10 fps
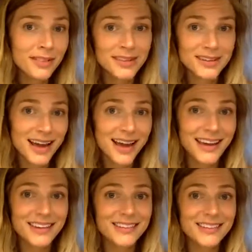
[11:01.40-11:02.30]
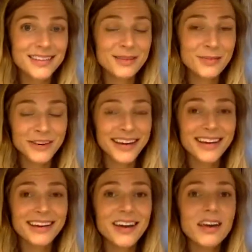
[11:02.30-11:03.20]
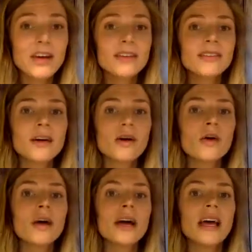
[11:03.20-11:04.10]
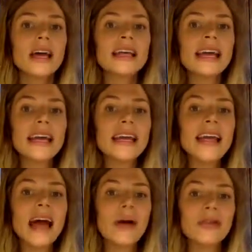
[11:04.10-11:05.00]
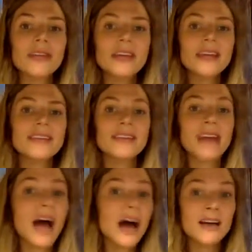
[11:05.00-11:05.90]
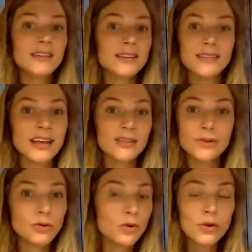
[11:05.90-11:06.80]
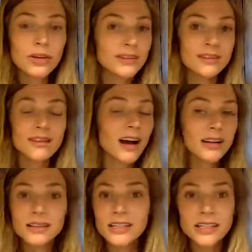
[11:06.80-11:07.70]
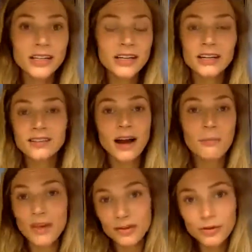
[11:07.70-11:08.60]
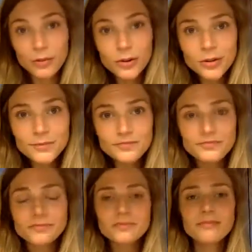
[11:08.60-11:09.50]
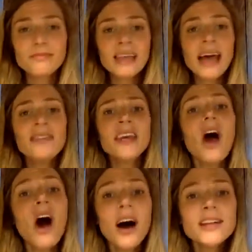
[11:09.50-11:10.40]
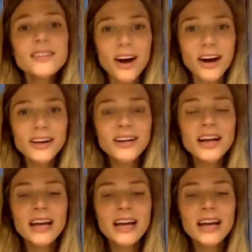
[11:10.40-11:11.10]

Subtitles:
the morning. So getting healthy is not a successful goal because it's not clear and it's not measurable. And the odds are,